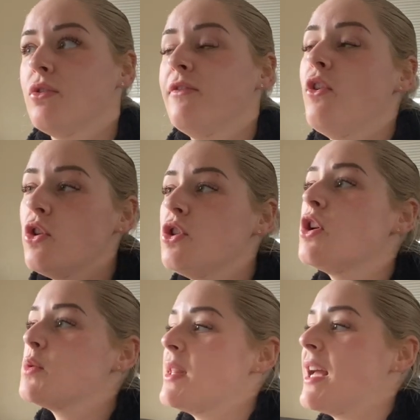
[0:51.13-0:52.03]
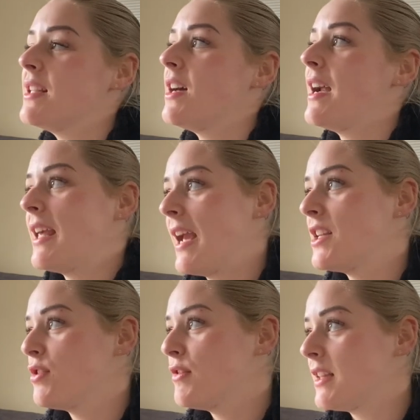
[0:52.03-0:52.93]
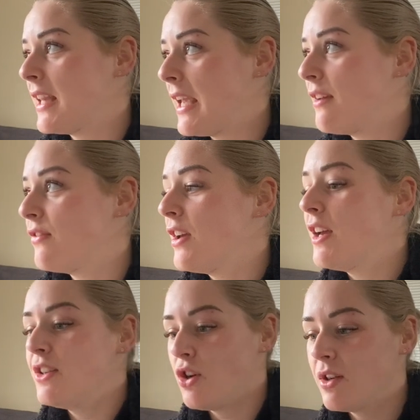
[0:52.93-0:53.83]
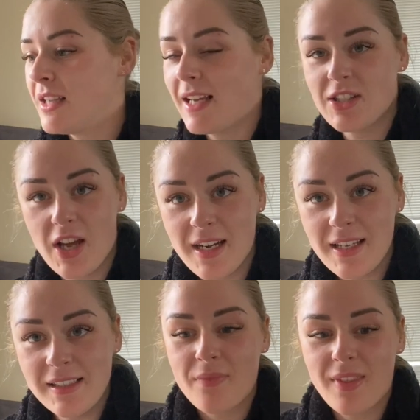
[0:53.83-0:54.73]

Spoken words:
dogs with anxiety and to relieve dogs' anxiety.